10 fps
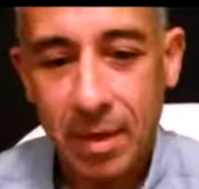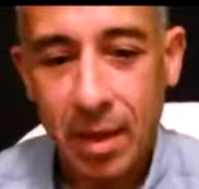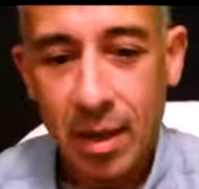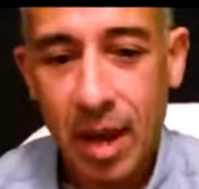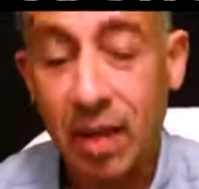
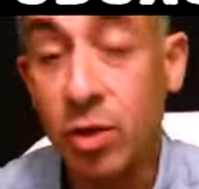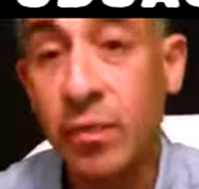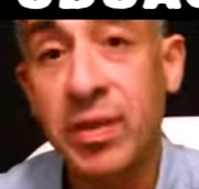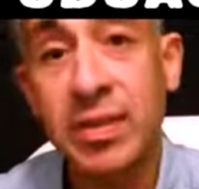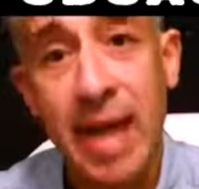and
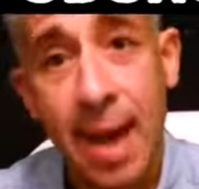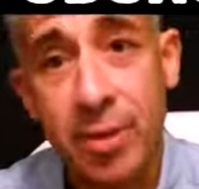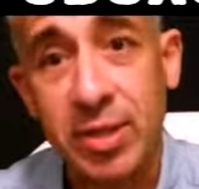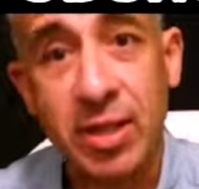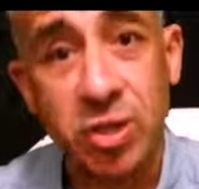you've
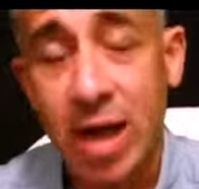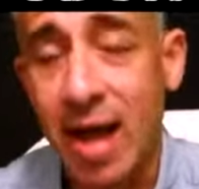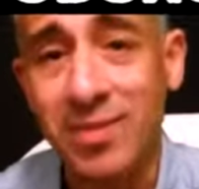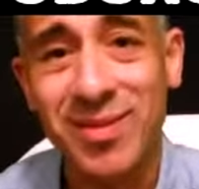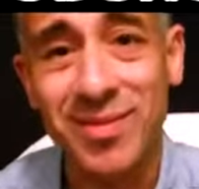established that the
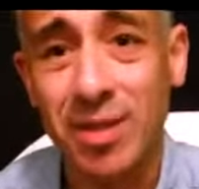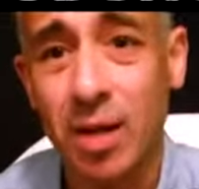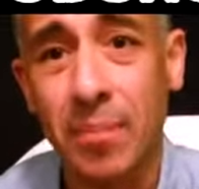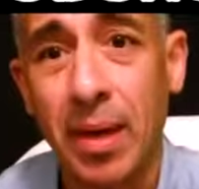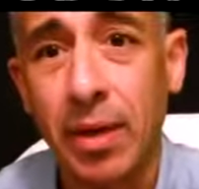child is just, you know,
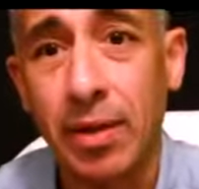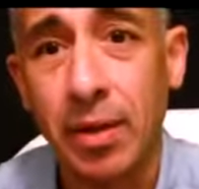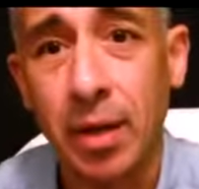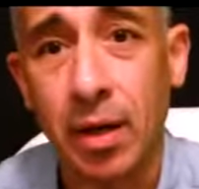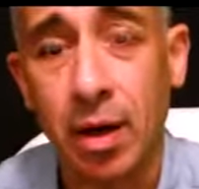being
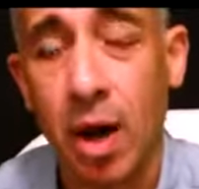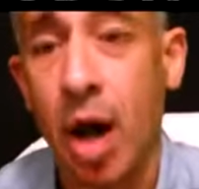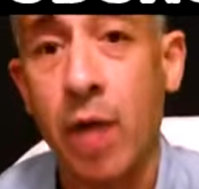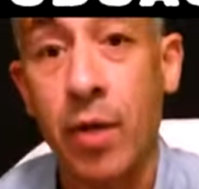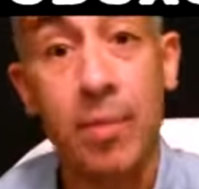
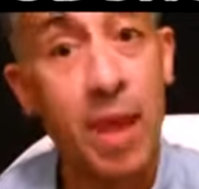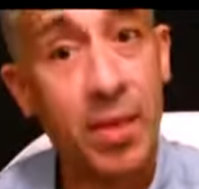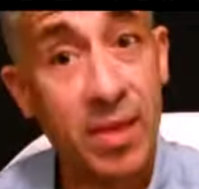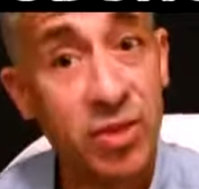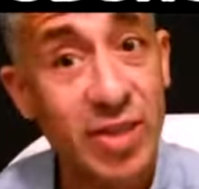uh,
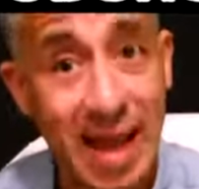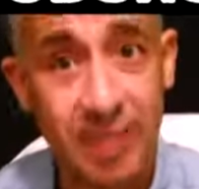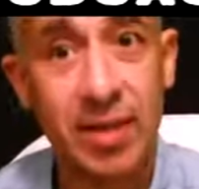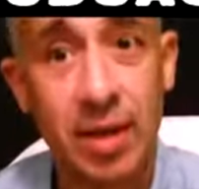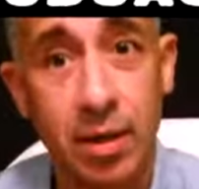Maybe they're
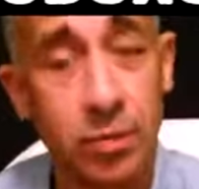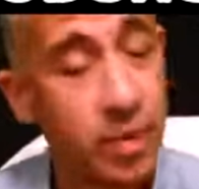testing you.